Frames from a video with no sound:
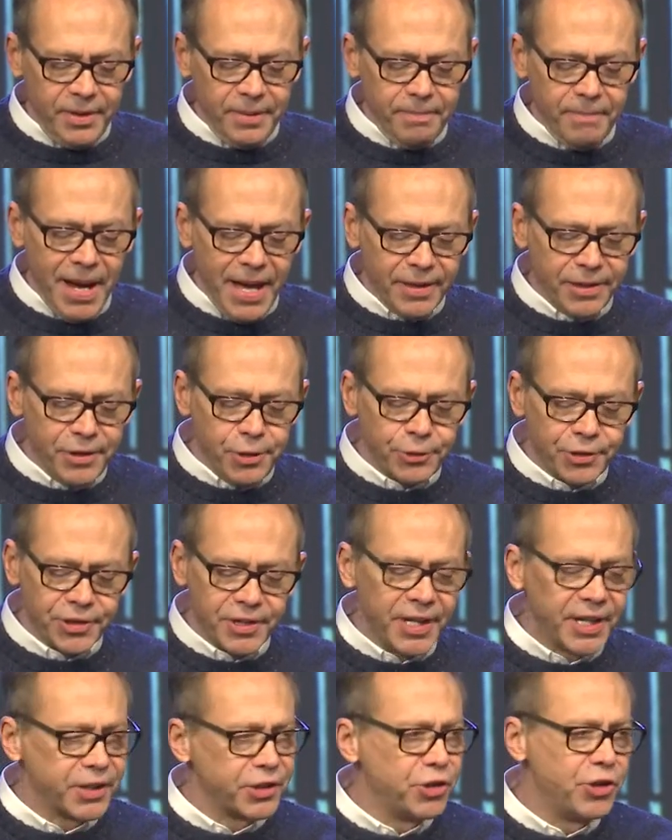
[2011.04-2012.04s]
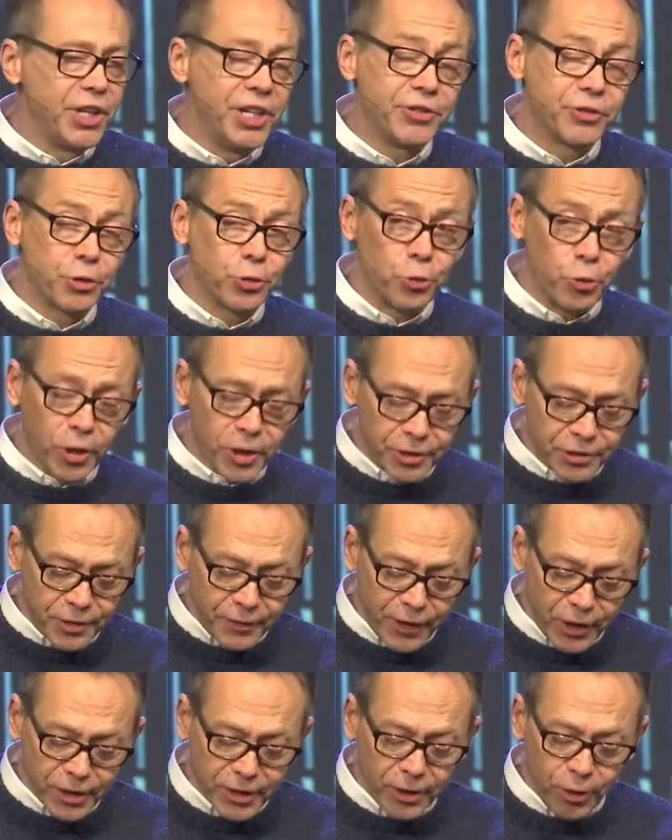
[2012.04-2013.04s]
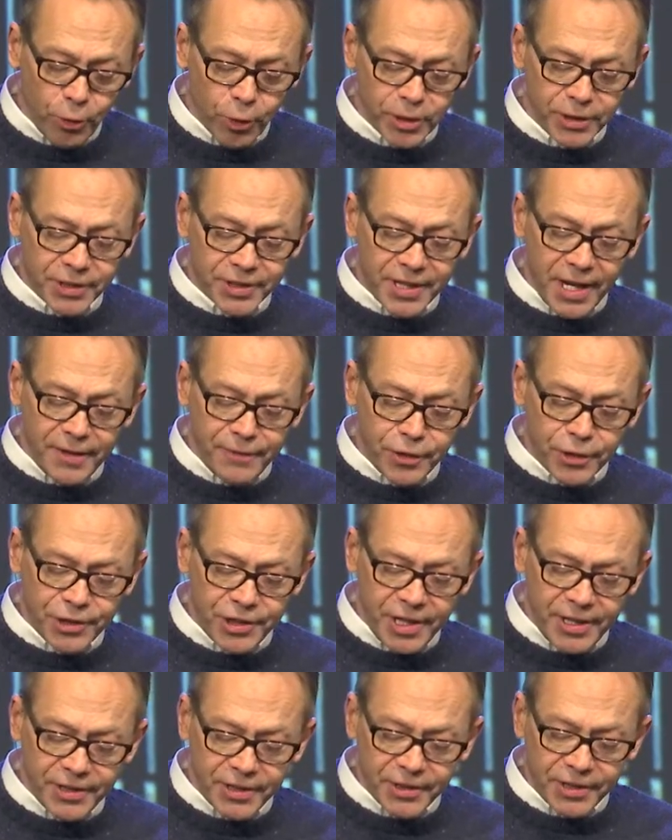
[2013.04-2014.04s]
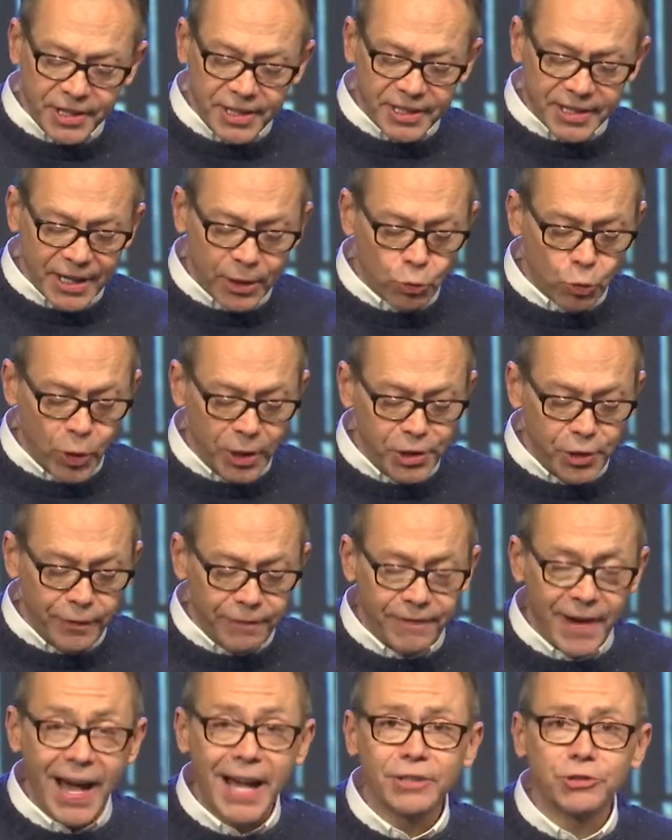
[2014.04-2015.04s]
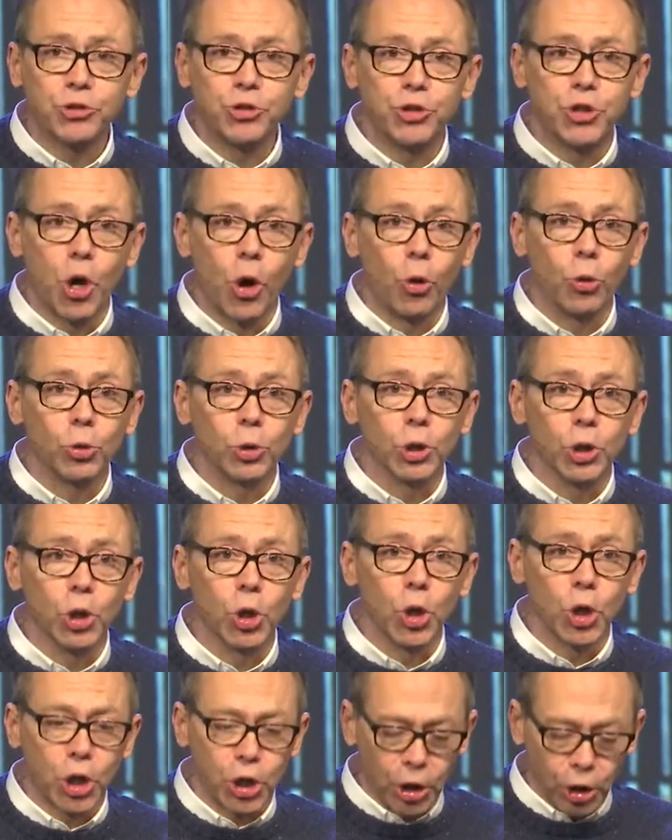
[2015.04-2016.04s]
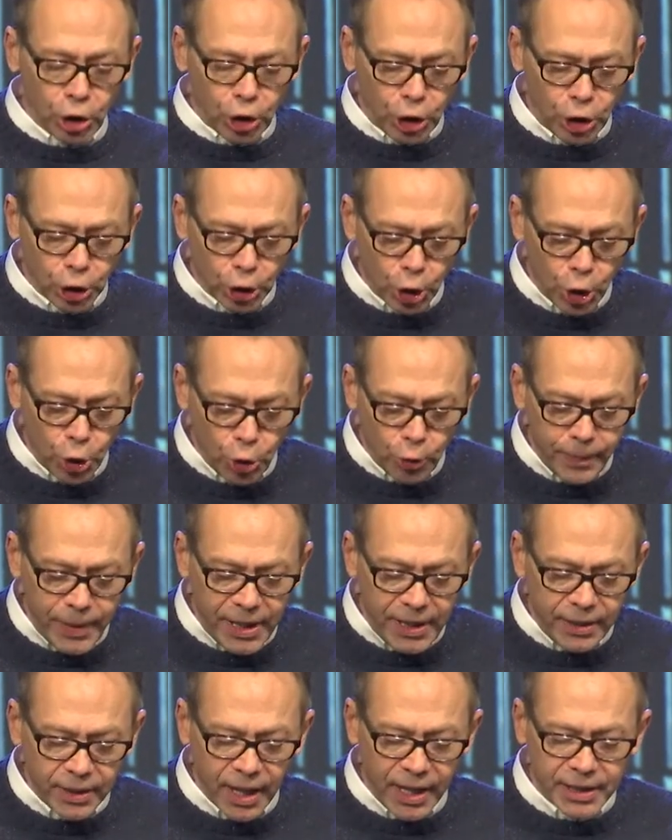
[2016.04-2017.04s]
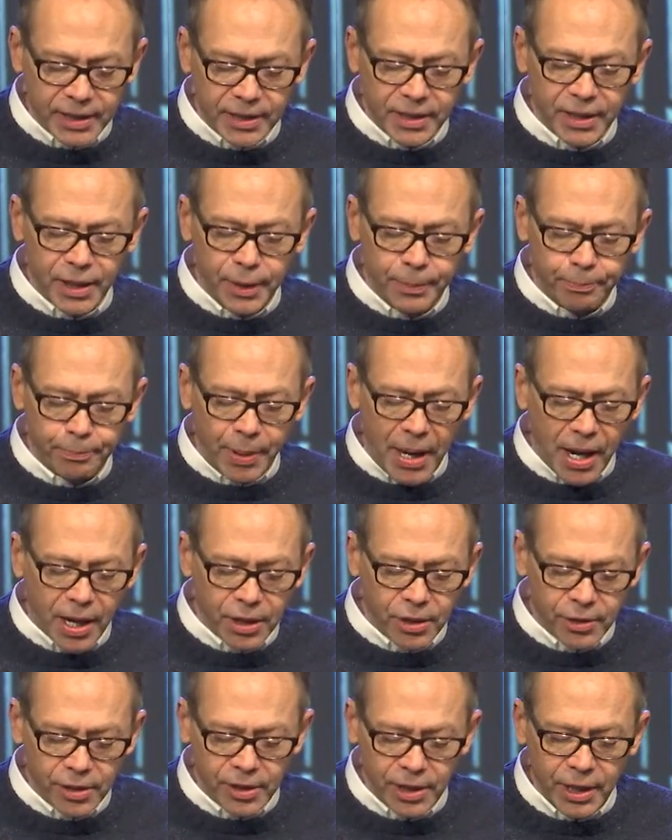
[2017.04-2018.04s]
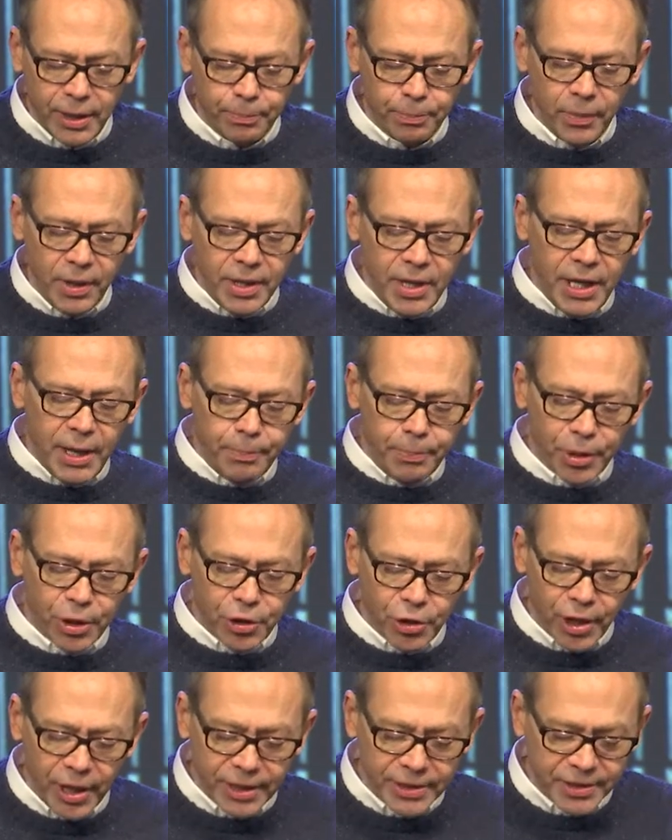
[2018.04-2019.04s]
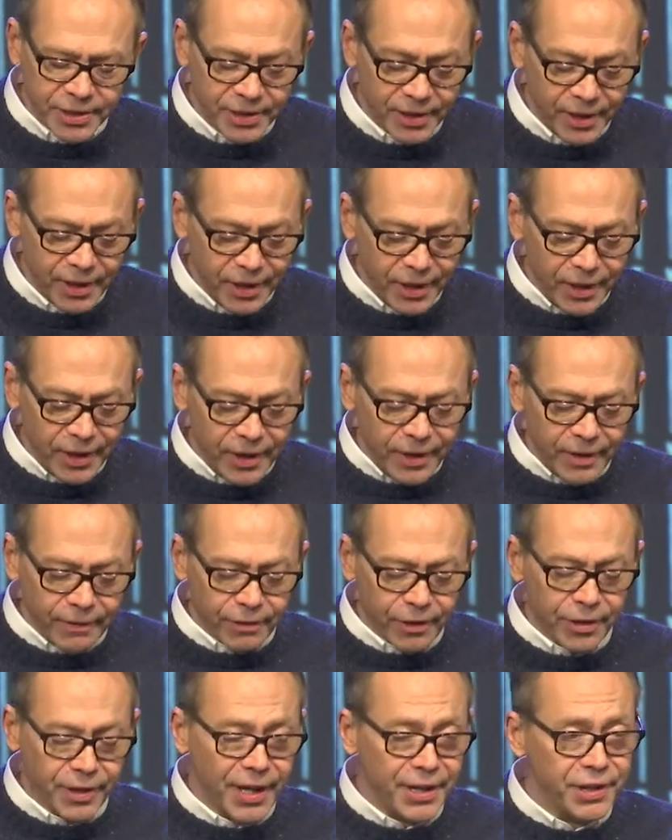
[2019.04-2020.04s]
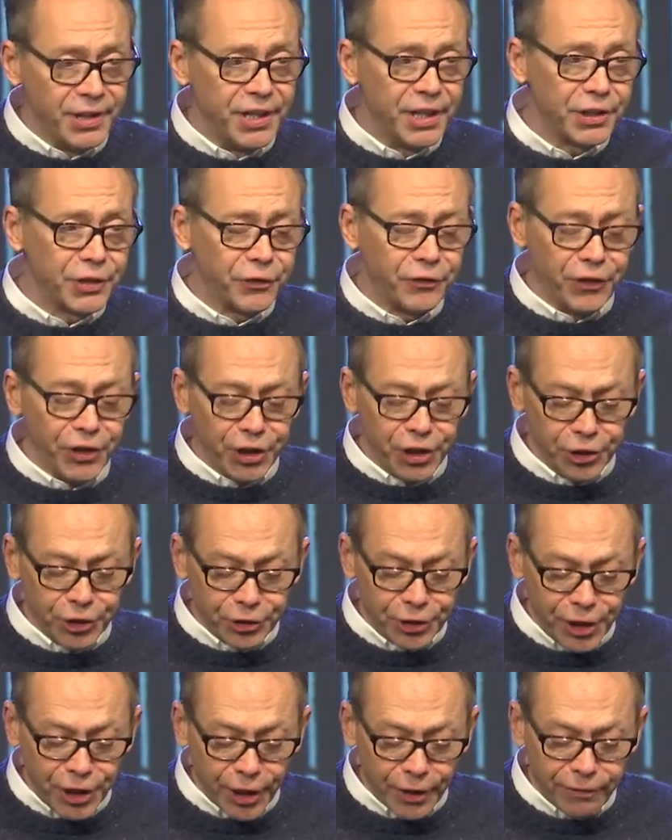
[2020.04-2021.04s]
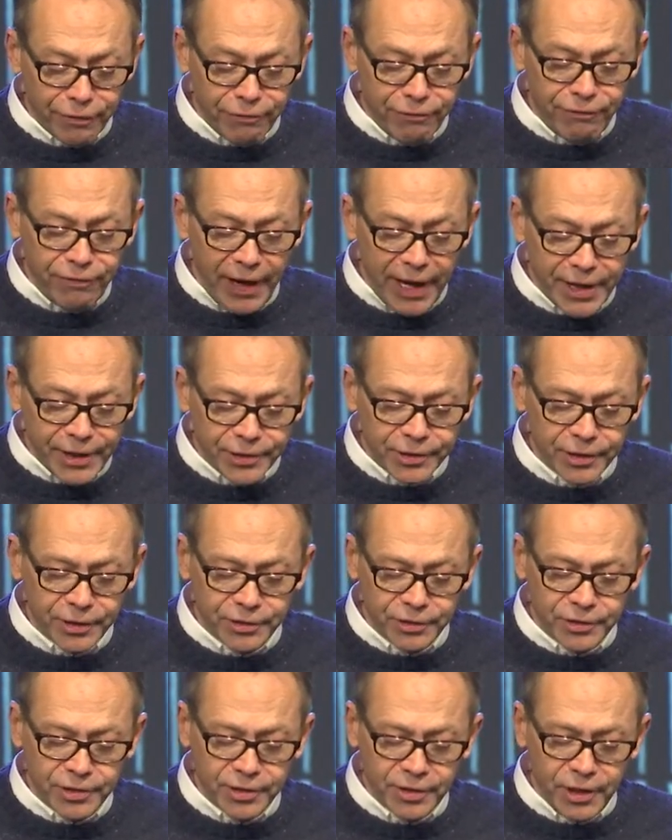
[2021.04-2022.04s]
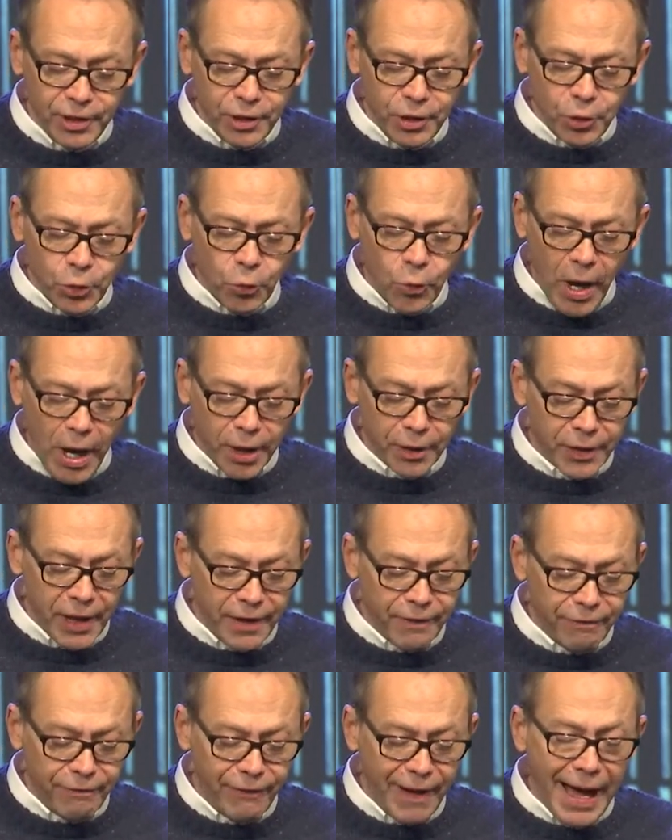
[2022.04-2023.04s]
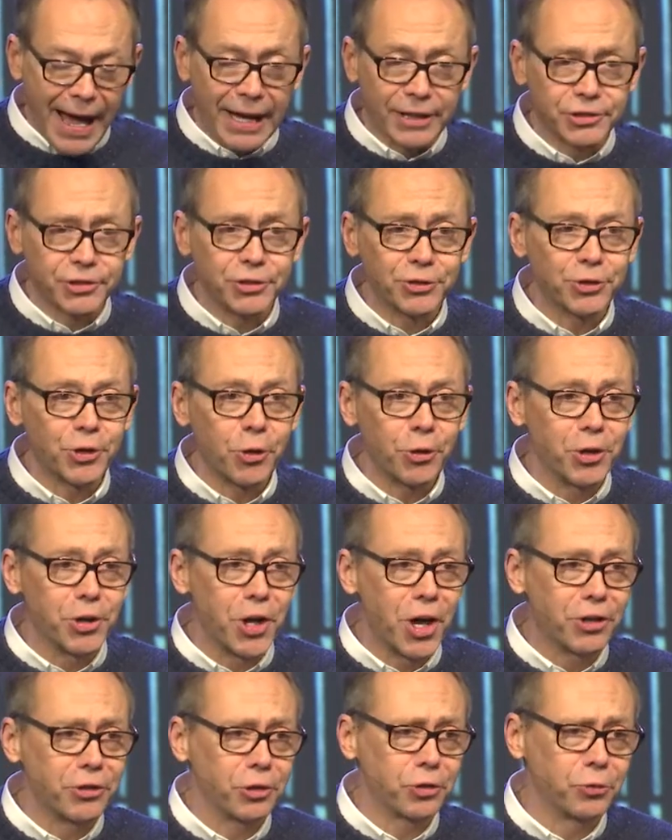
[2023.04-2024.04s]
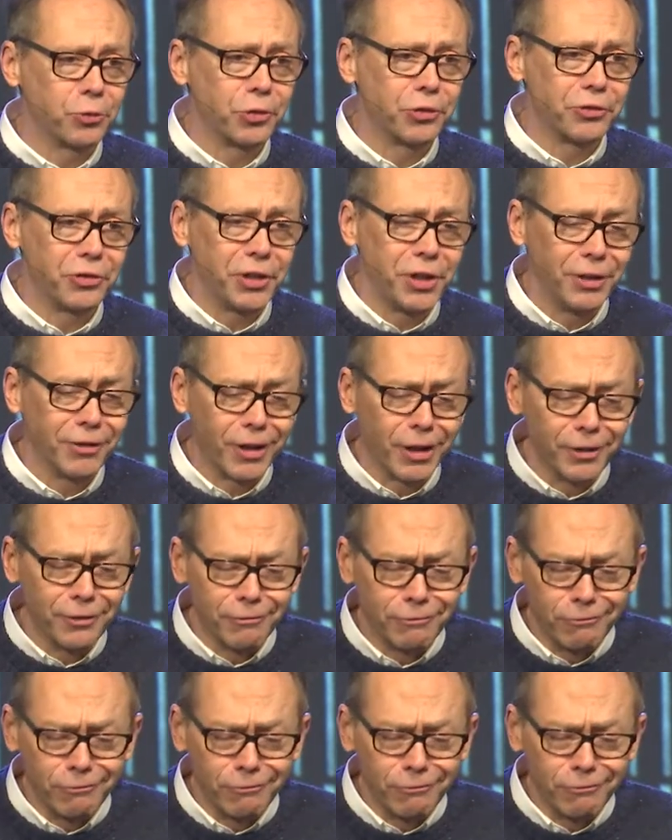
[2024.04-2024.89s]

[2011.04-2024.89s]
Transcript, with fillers: Matthew six, these are the words of our Lord and Savior Jesus. He said, when you fast, don't look gloomy like the hypocrite, hip, hypocrites, for they disfigure their faces while they fast so that others will see. Like,